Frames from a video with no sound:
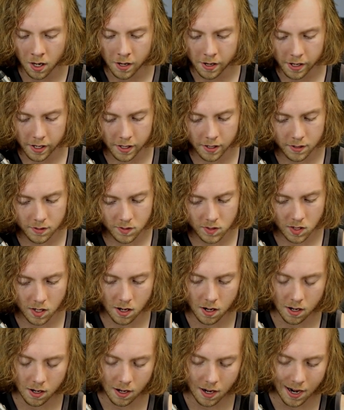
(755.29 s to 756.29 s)
And
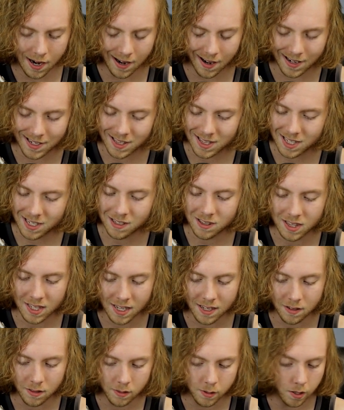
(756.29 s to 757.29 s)
I think
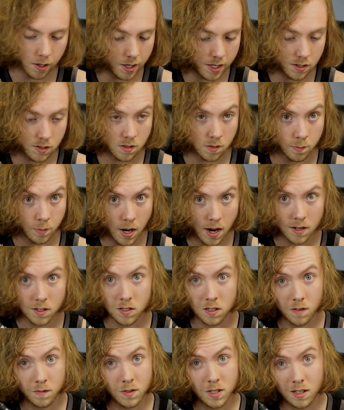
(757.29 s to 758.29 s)
that there is some
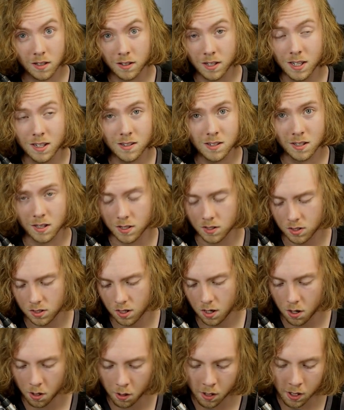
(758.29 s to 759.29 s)
positive to glean to this,
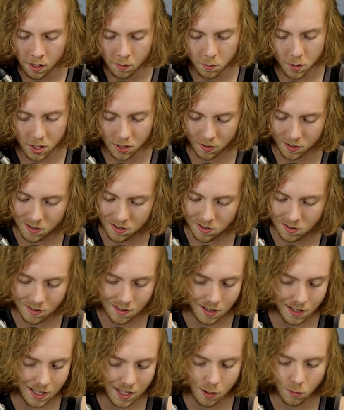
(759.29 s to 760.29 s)
though, because the
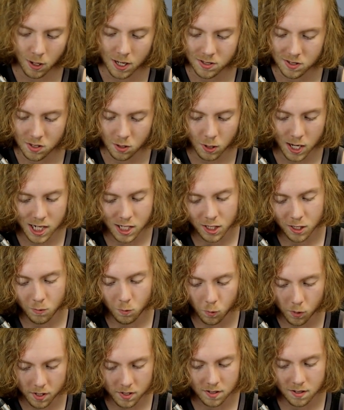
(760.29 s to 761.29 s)
key restoration
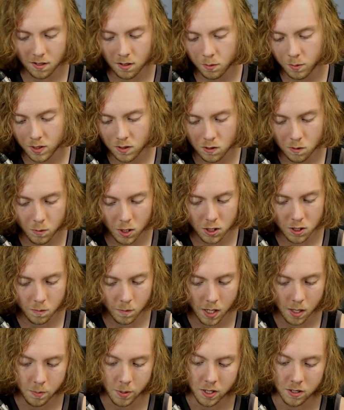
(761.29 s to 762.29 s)
was a little bit too much, in
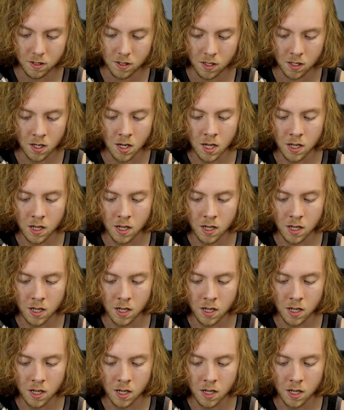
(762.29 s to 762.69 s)
my opinion.